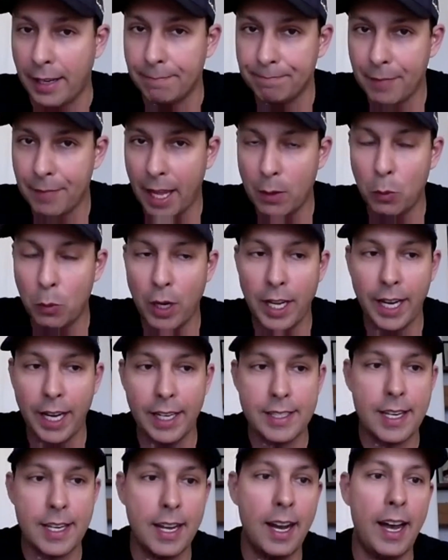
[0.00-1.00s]
and when it gets
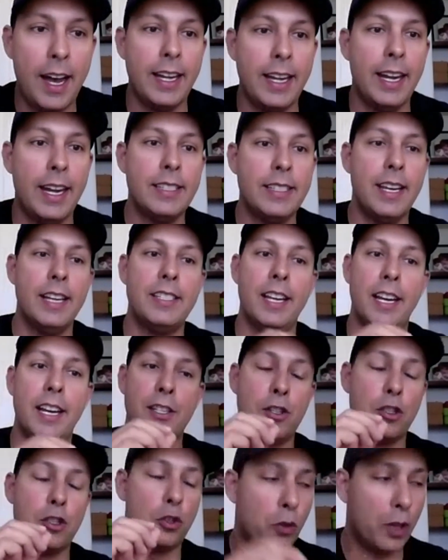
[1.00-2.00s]
cut is it's
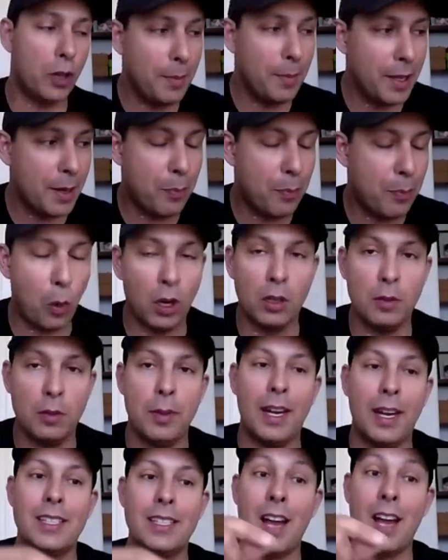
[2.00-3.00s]
extremely important because